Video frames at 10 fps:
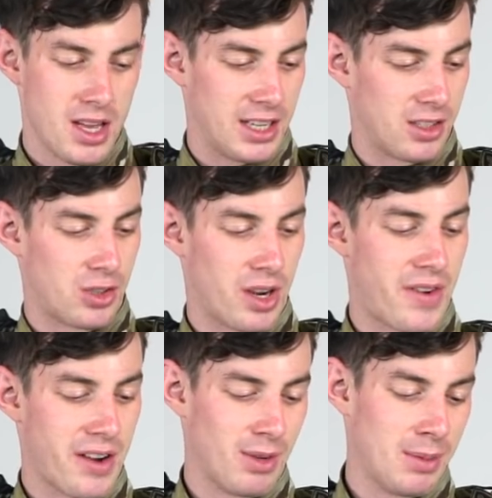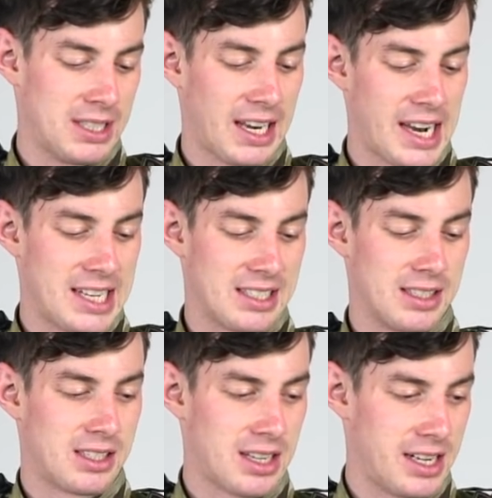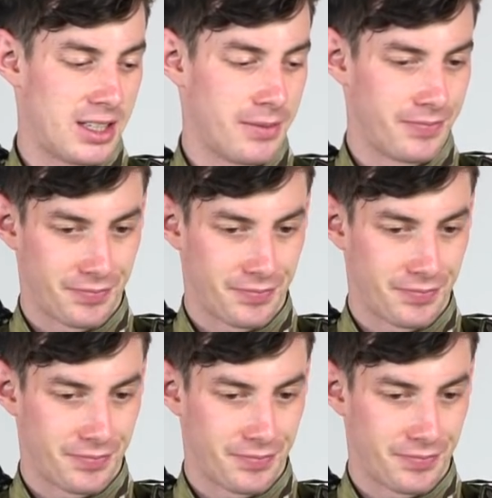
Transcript: Has a 35mm lens inside,